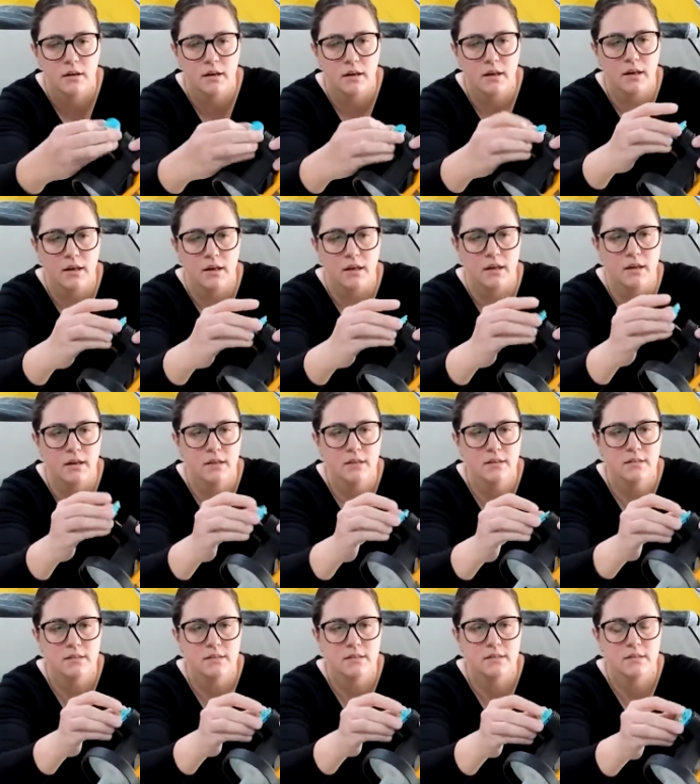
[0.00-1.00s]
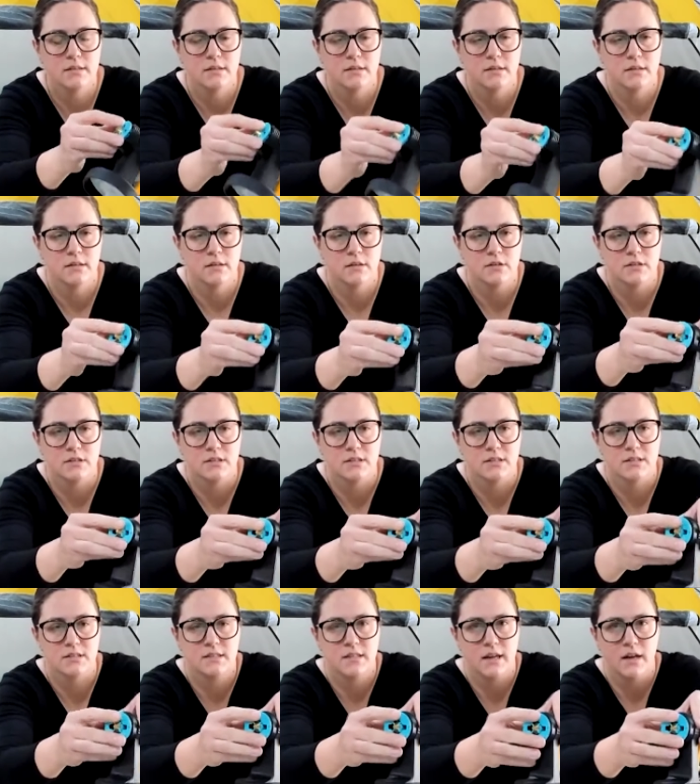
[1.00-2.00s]
is
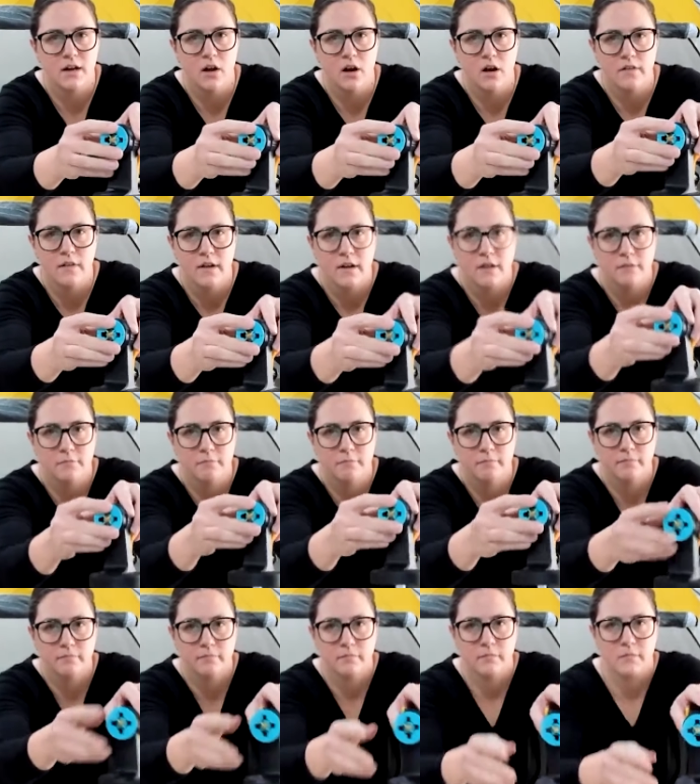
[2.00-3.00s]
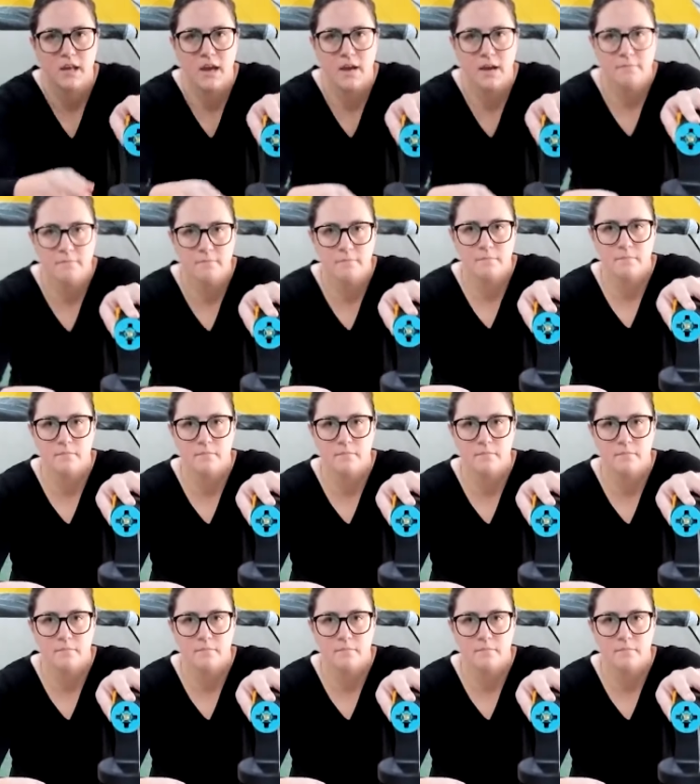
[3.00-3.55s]
just set it on there, okay?